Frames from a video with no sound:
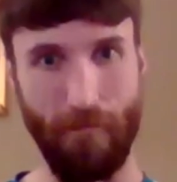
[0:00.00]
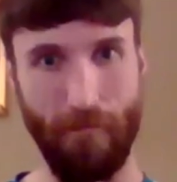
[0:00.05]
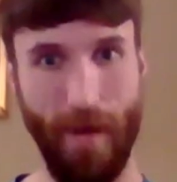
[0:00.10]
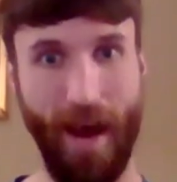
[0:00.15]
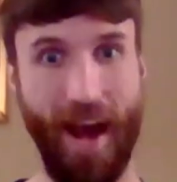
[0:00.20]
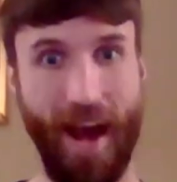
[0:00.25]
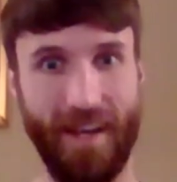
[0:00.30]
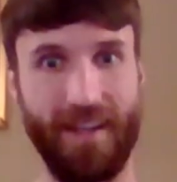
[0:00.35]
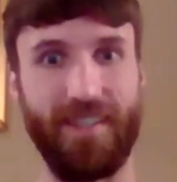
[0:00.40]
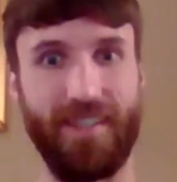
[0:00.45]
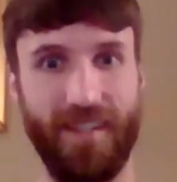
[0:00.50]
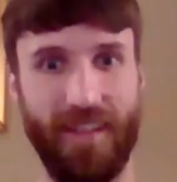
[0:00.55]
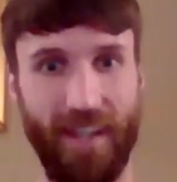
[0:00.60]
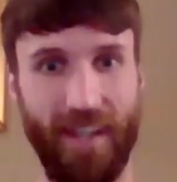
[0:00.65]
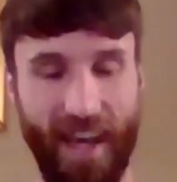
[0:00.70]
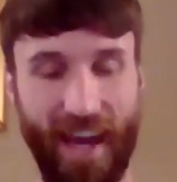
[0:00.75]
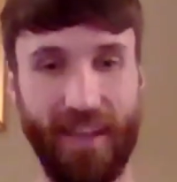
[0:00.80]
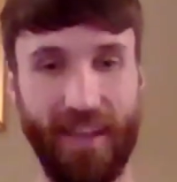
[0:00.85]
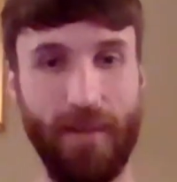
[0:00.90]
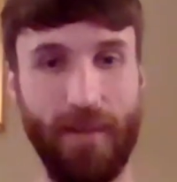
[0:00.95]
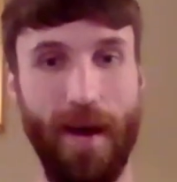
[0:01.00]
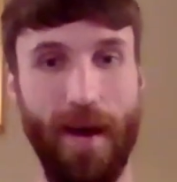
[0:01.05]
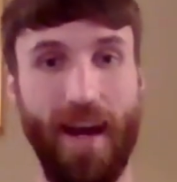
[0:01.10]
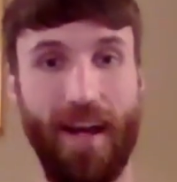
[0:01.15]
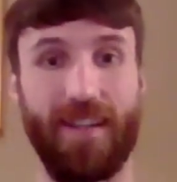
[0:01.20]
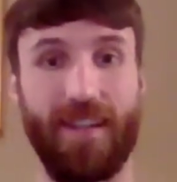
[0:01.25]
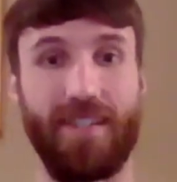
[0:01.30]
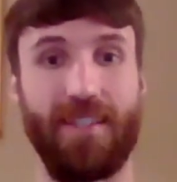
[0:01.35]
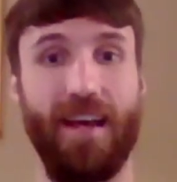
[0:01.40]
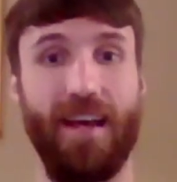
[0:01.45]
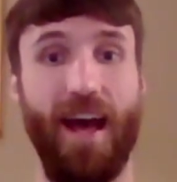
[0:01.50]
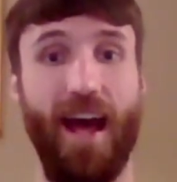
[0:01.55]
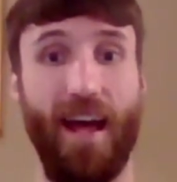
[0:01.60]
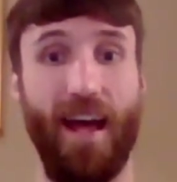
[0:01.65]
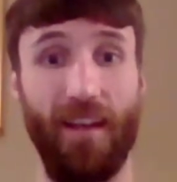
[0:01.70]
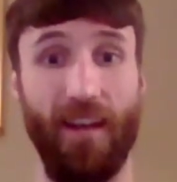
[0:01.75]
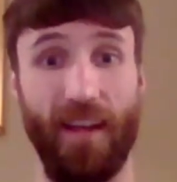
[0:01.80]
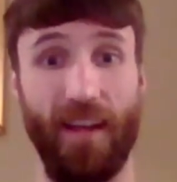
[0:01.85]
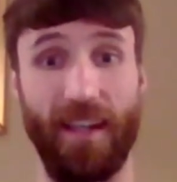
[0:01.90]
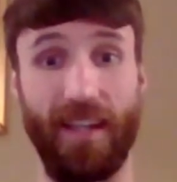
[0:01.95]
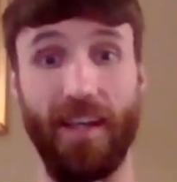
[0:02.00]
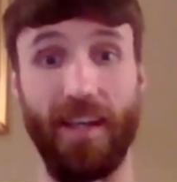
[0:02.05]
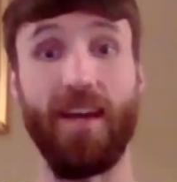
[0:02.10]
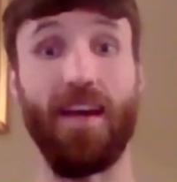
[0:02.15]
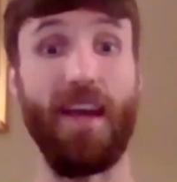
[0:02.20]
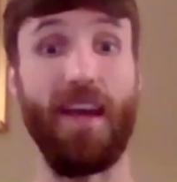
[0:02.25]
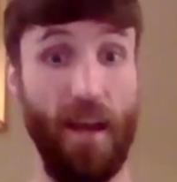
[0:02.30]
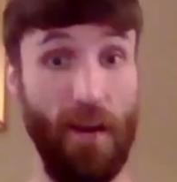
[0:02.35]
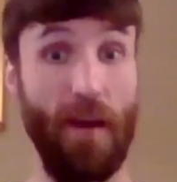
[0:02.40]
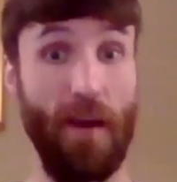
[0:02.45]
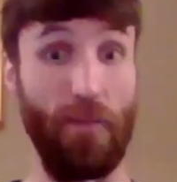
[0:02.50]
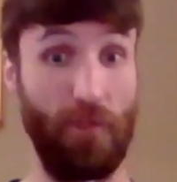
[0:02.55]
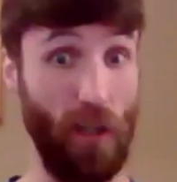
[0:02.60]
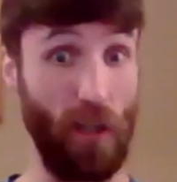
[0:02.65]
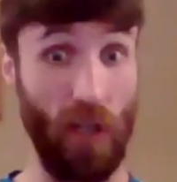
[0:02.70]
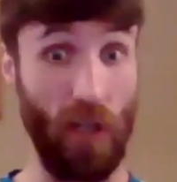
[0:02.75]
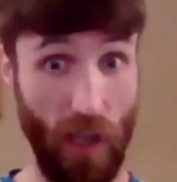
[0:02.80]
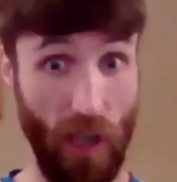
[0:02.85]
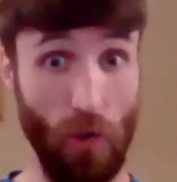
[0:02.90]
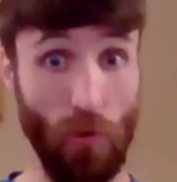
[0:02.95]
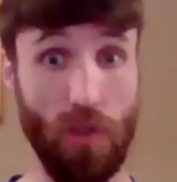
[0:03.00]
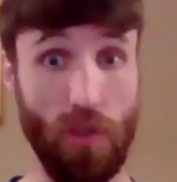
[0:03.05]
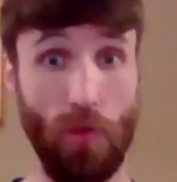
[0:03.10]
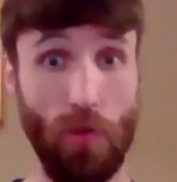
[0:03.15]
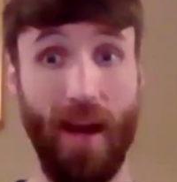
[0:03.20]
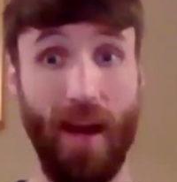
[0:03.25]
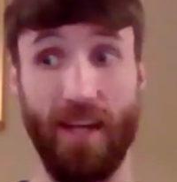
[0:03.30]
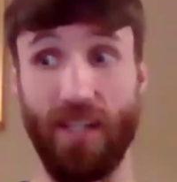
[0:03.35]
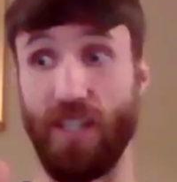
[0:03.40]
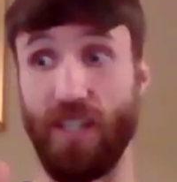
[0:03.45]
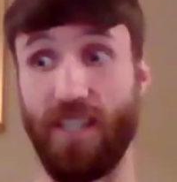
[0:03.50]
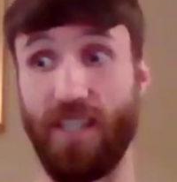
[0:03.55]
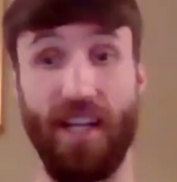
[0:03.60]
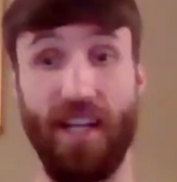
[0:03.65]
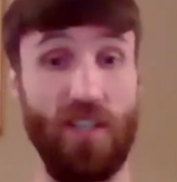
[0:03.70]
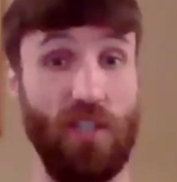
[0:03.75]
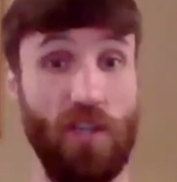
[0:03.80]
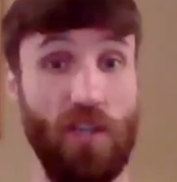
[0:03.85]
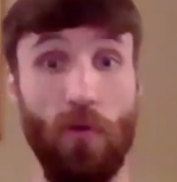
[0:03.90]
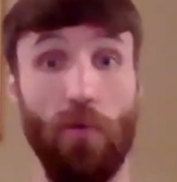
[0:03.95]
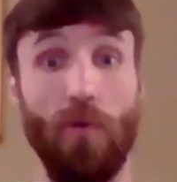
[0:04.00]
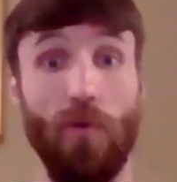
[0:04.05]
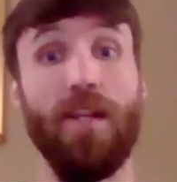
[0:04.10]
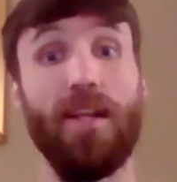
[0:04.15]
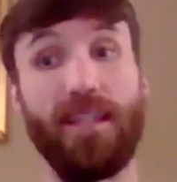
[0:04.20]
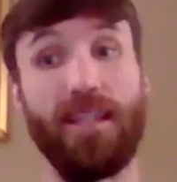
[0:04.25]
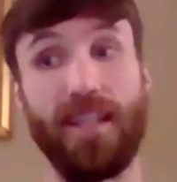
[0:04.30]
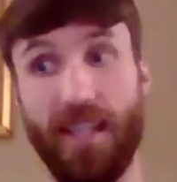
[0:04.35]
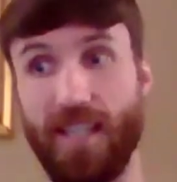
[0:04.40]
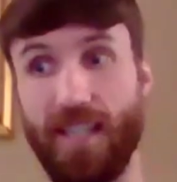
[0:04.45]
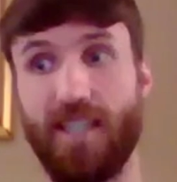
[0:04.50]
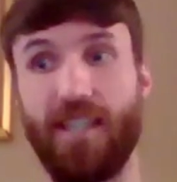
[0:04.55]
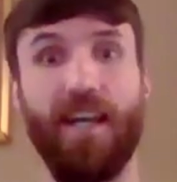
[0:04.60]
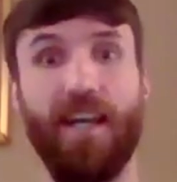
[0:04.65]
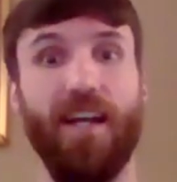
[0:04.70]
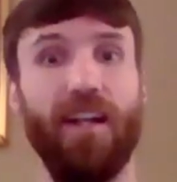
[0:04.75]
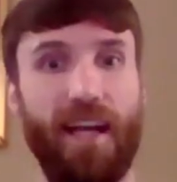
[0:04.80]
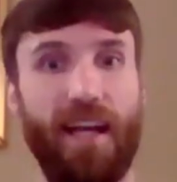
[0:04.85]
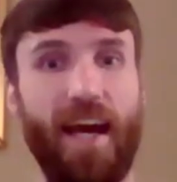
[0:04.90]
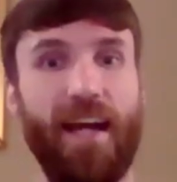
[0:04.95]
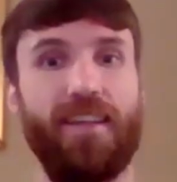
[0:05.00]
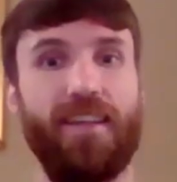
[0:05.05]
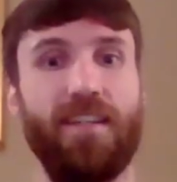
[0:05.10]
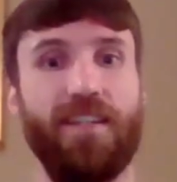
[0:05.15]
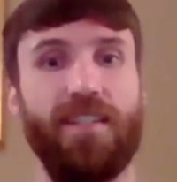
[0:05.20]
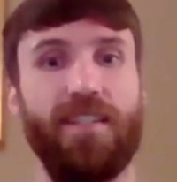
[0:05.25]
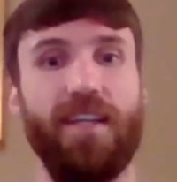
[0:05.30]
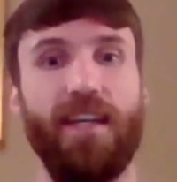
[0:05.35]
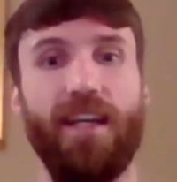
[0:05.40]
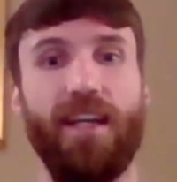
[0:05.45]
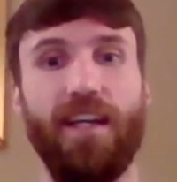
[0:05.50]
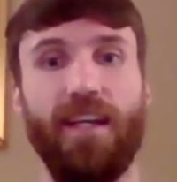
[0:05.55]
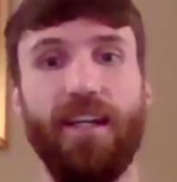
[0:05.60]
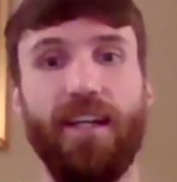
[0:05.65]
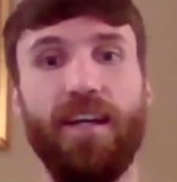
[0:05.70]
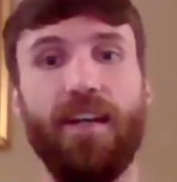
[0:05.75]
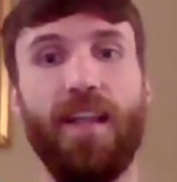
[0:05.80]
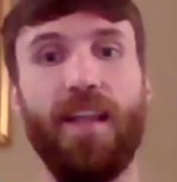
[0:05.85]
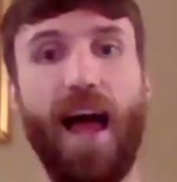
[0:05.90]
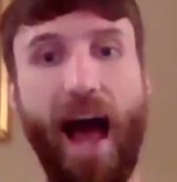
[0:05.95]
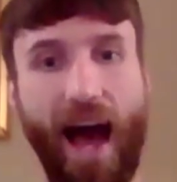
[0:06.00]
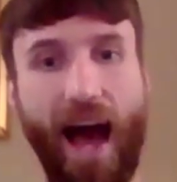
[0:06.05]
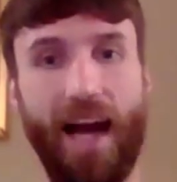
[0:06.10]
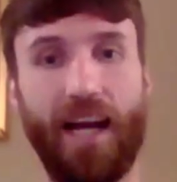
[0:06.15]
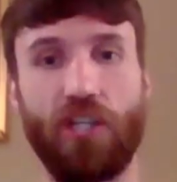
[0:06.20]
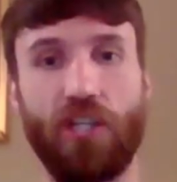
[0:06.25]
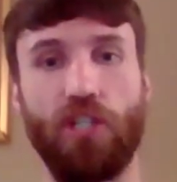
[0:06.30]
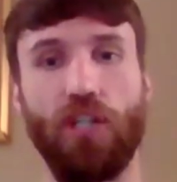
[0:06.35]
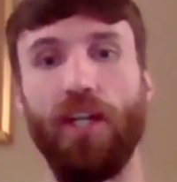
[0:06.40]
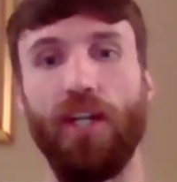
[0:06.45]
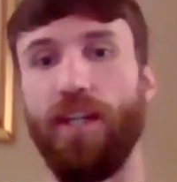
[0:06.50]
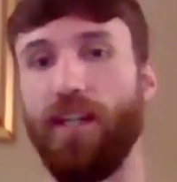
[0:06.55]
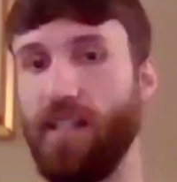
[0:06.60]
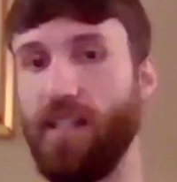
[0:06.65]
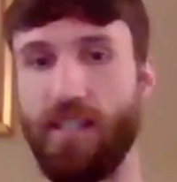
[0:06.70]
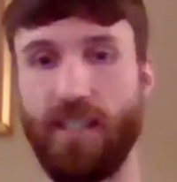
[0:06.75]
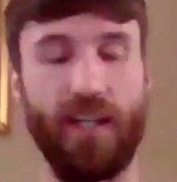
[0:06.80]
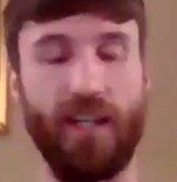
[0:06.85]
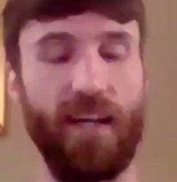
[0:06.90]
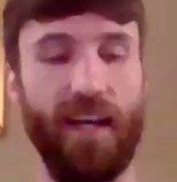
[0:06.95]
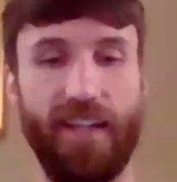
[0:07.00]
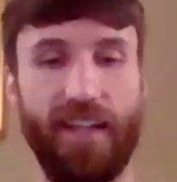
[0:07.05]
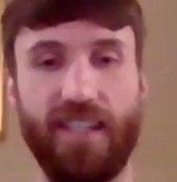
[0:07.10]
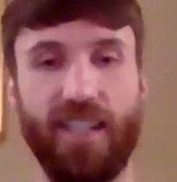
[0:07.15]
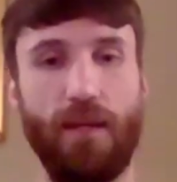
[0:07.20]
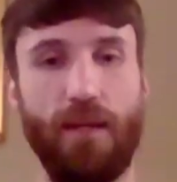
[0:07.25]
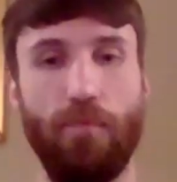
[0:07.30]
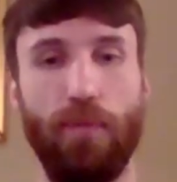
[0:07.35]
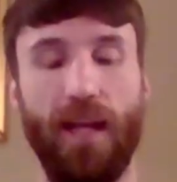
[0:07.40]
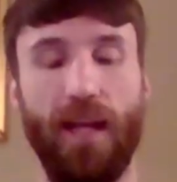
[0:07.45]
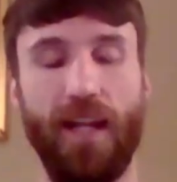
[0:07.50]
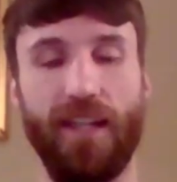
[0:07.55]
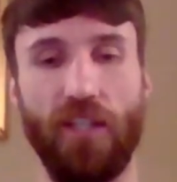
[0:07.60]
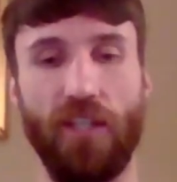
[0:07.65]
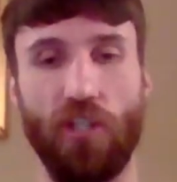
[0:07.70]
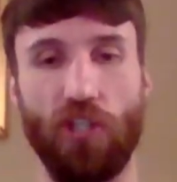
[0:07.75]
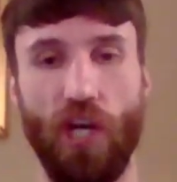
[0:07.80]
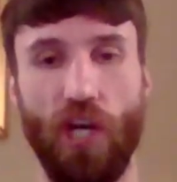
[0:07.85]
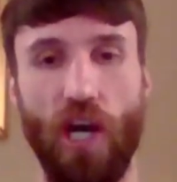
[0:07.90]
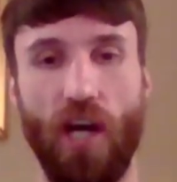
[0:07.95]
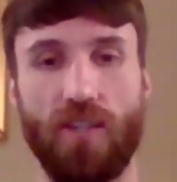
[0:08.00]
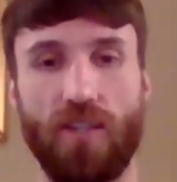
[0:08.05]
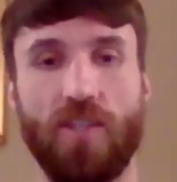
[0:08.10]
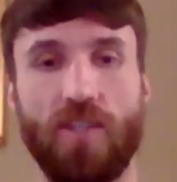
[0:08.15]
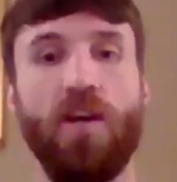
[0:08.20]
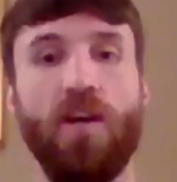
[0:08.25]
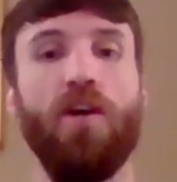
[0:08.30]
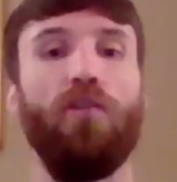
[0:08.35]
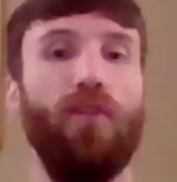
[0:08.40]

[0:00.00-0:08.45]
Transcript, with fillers: max, to get the max, and like if they're close to it, as you said, so you still get to see action, you still get to see plenty of shots,